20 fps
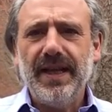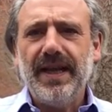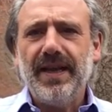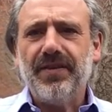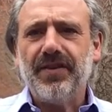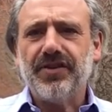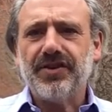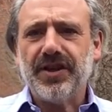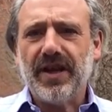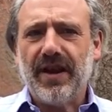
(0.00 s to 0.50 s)
the
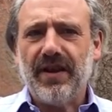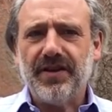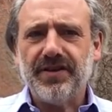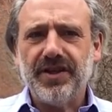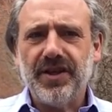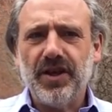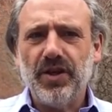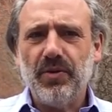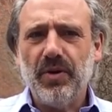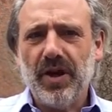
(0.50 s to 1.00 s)
charity
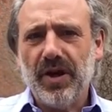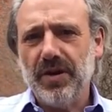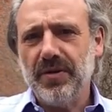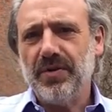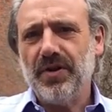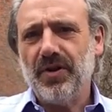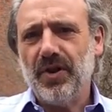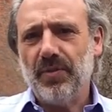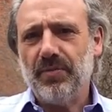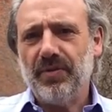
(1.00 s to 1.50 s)
who own
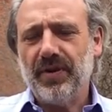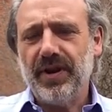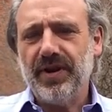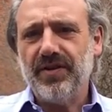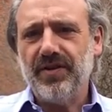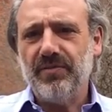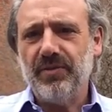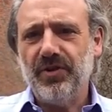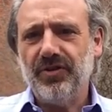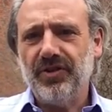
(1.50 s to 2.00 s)
and operate the
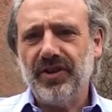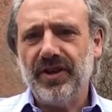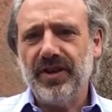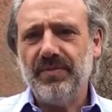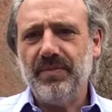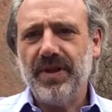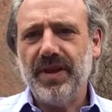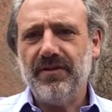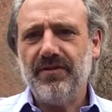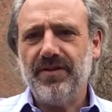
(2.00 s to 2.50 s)
museum
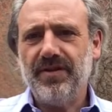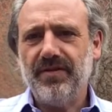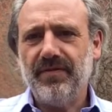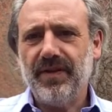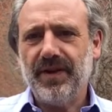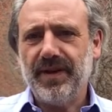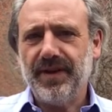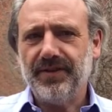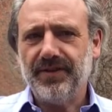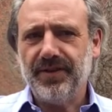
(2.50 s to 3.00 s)
here in
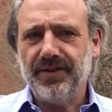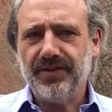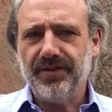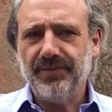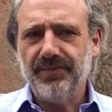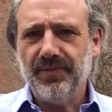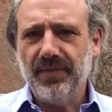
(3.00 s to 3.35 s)
Devizes.